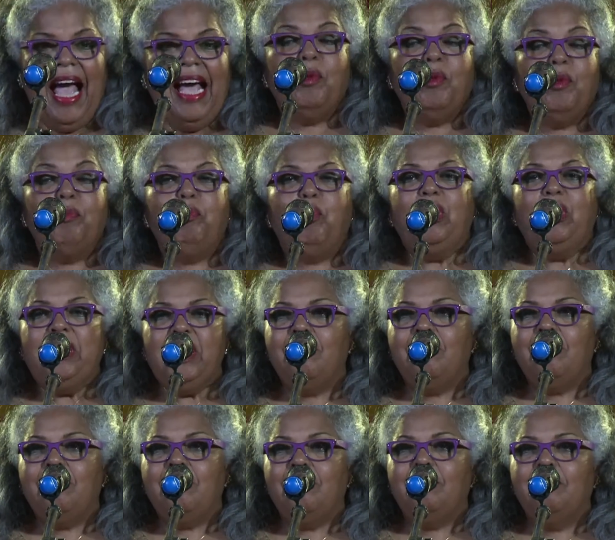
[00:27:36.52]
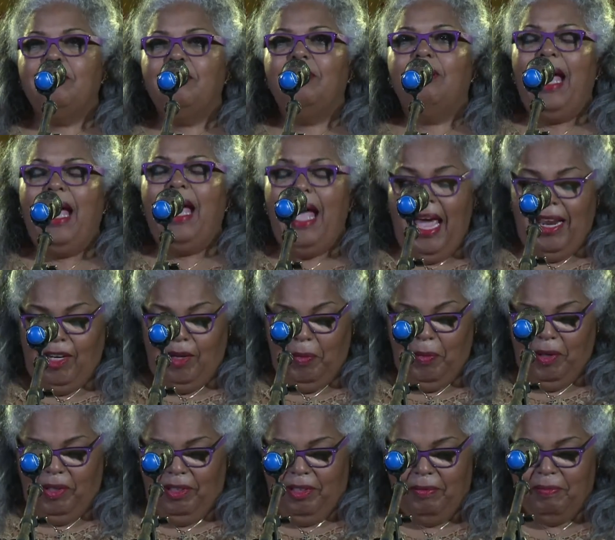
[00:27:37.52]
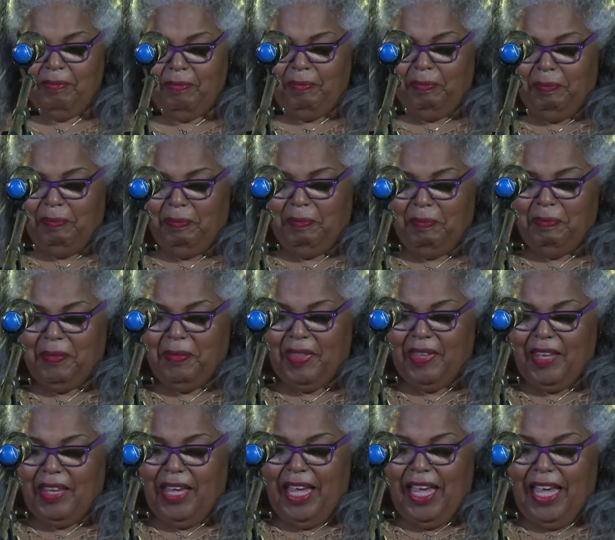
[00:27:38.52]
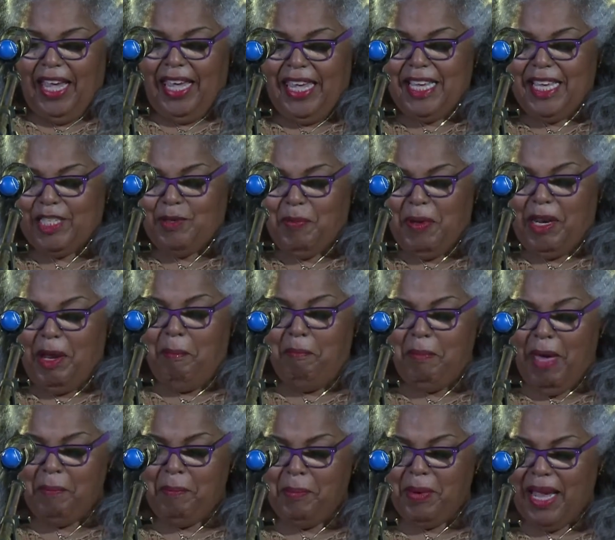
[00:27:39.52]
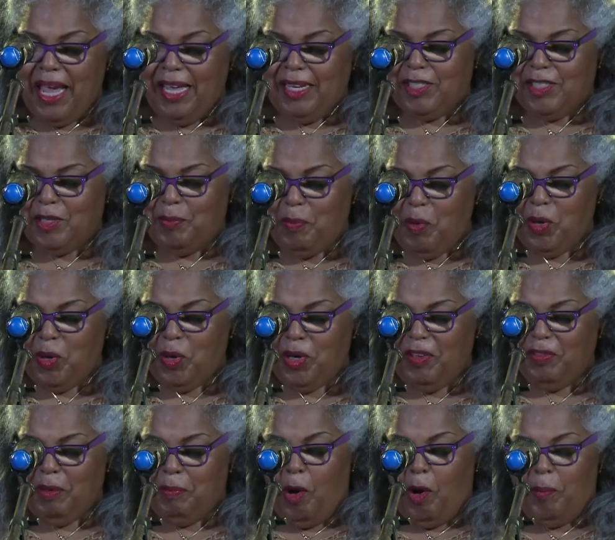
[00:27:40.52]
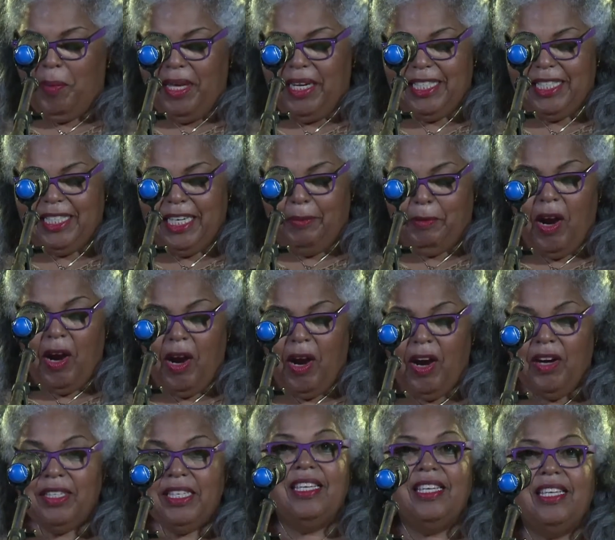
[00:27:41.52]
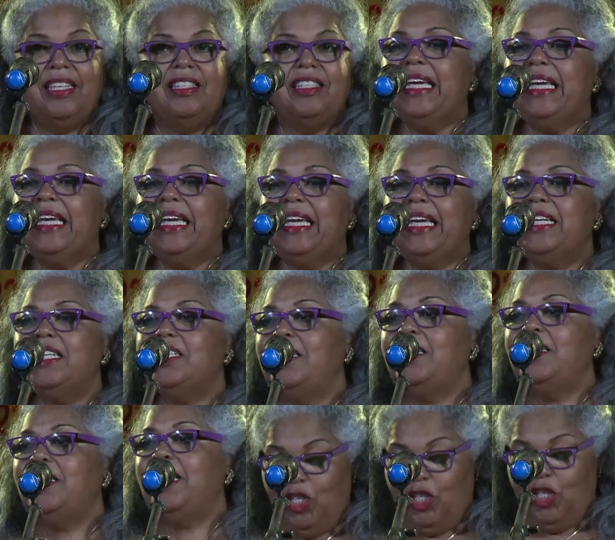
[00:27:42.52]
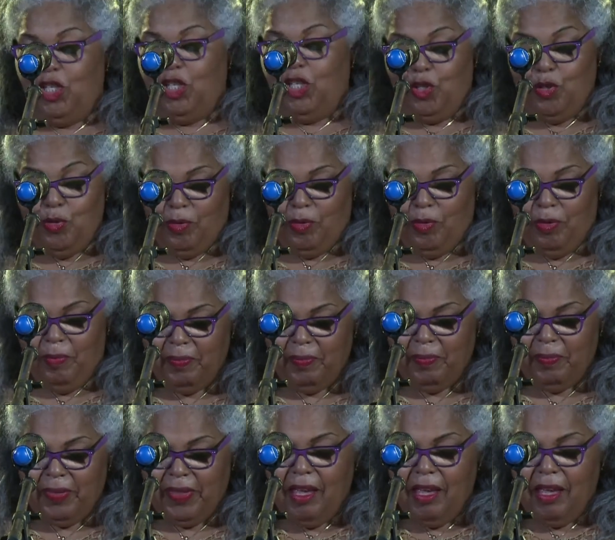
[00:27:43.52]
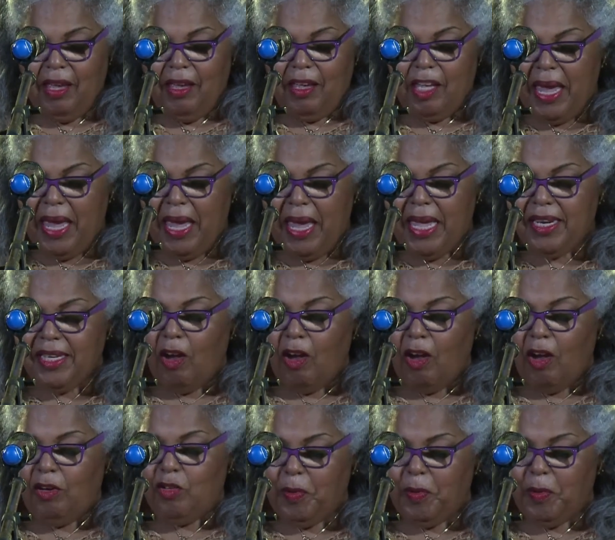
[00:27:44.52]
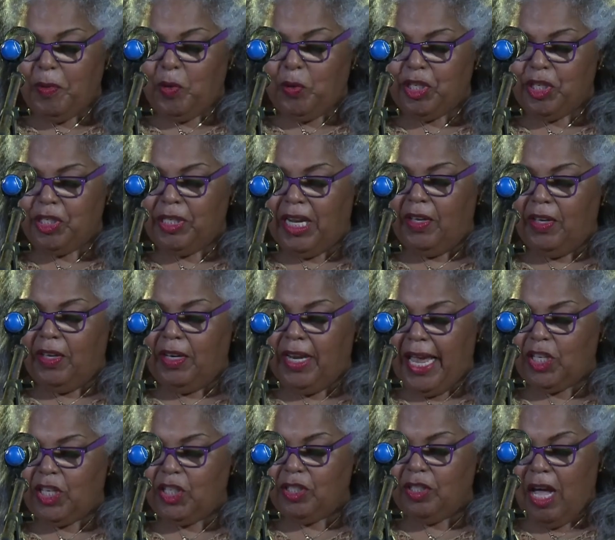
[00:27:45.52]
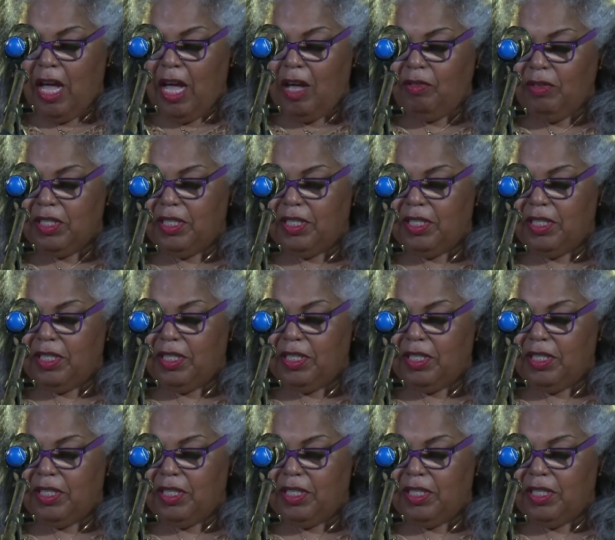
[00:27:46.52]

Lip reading: as a political animal. He has been a member and supporter of the Barbados Labour Party since 1982. He made his contribution at the National